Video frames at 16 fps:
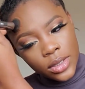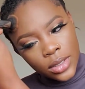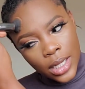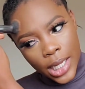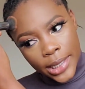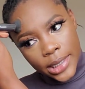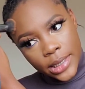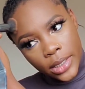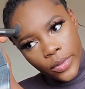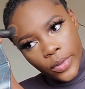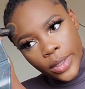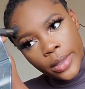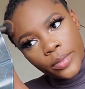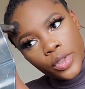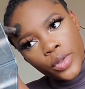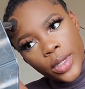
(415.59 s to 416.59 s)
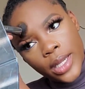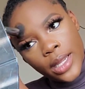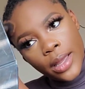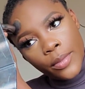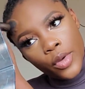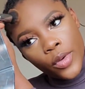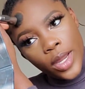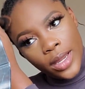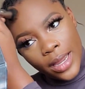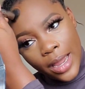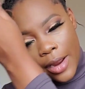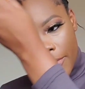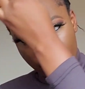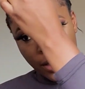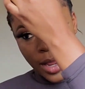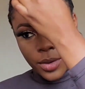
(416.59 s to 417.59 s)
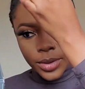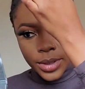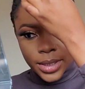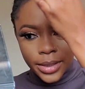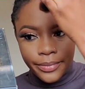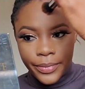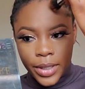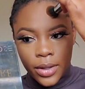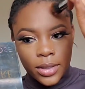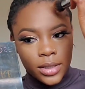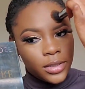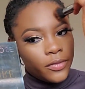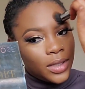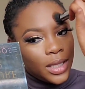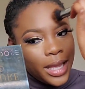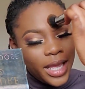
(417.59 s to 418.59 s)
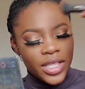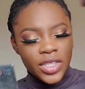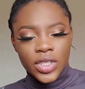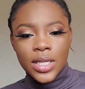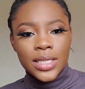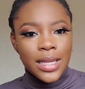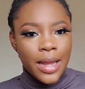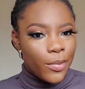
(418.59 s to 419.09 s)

Do you guys see what I'm doing? I'm going around it because of the edges.